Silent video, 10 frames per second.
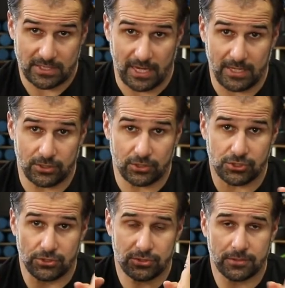scaling you
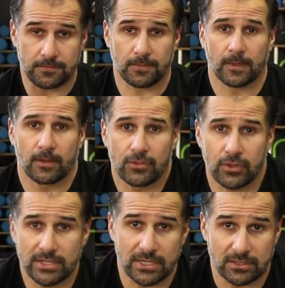choose.
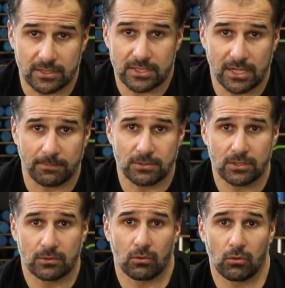30 seconds of
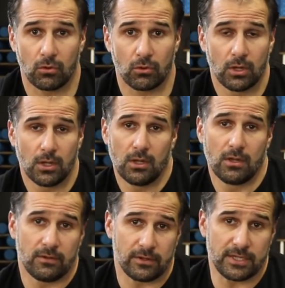sit-ups or
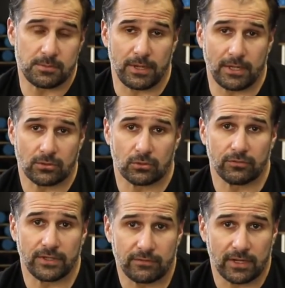knees bent or
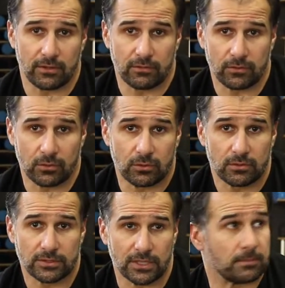feet flat on the floor
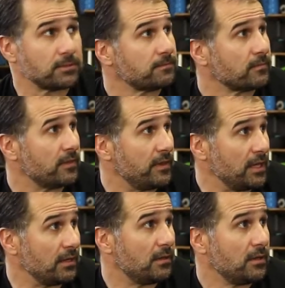sit-ups.
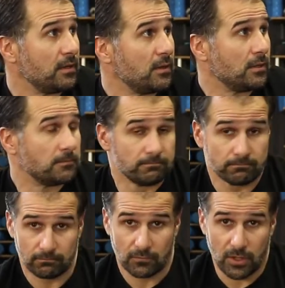Then
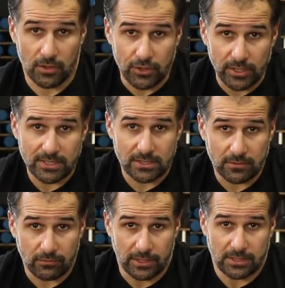30 seconds
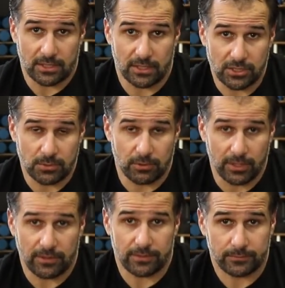of rest. Get your
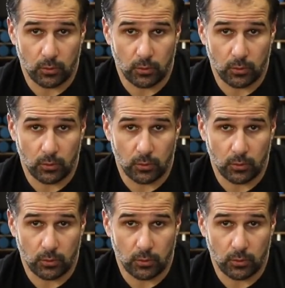breath.